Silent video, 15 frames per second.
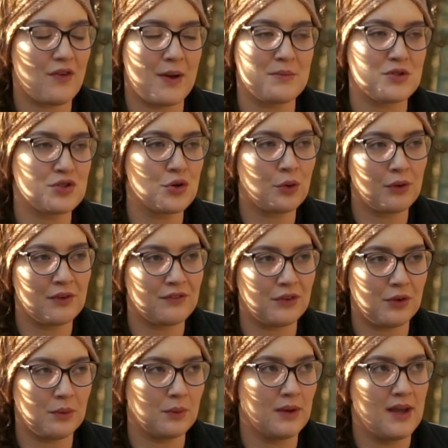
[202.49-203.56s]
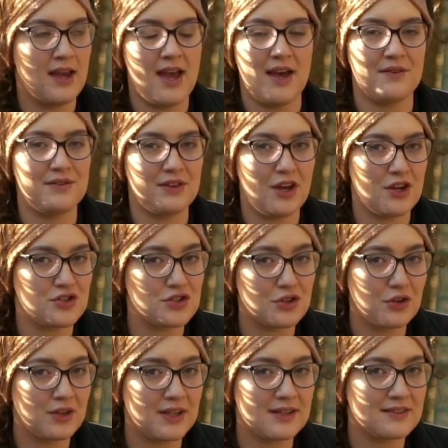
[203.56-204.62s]
I'm sure if you have searched
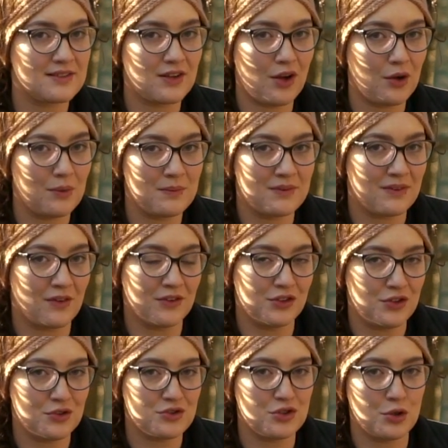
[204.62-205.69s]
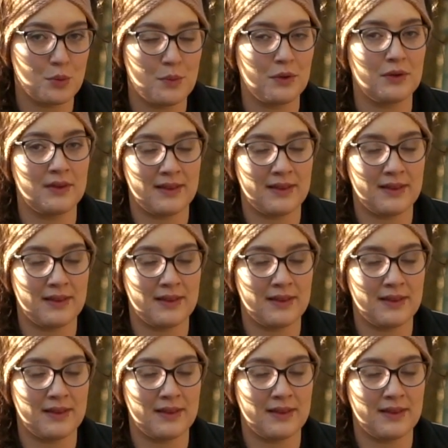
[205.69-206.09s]
cooking stoves on YouTube,